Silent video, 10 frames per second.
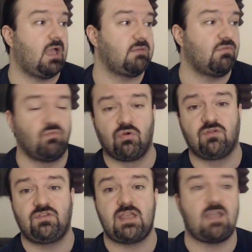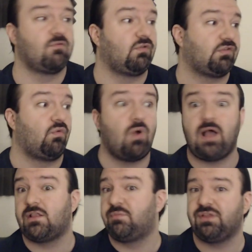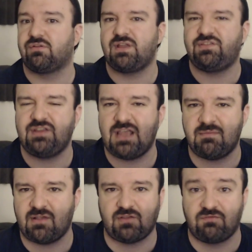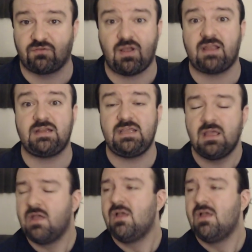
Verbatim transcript: I'm more of like every once in a while I'll play a racing game as like variety,